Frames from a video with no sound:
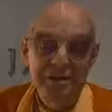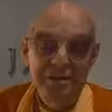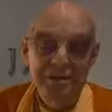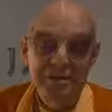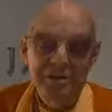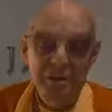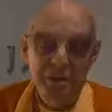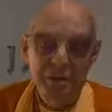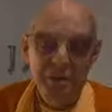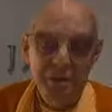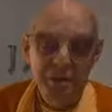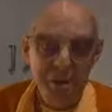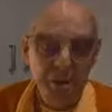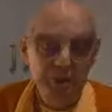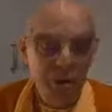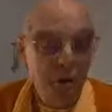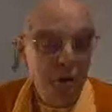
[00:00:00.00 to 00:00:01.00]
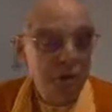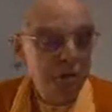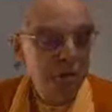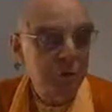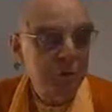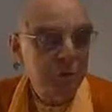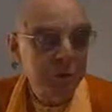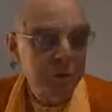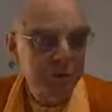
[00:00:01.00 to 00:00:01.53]
so the Lord also
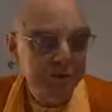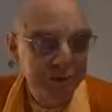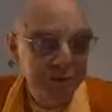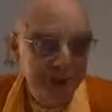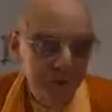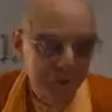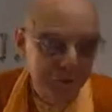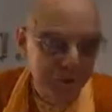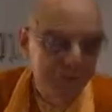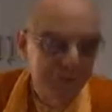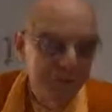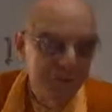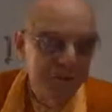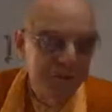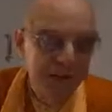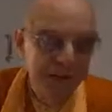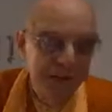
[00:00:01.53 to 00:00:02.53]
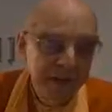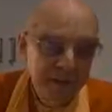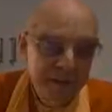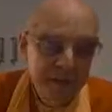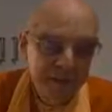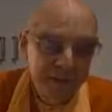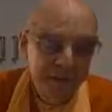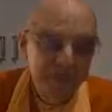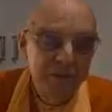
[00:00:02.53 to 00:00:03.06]
fell down and
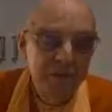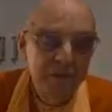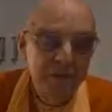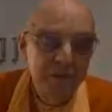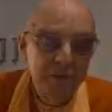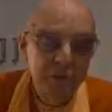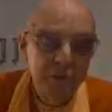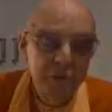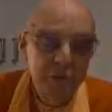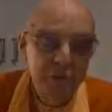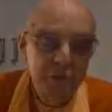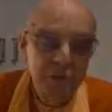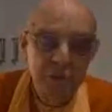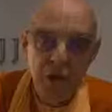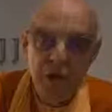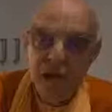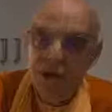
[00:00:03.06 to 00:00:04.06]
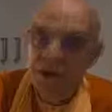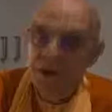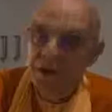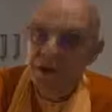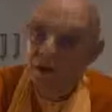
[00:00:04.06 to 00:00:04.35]
again took to lying on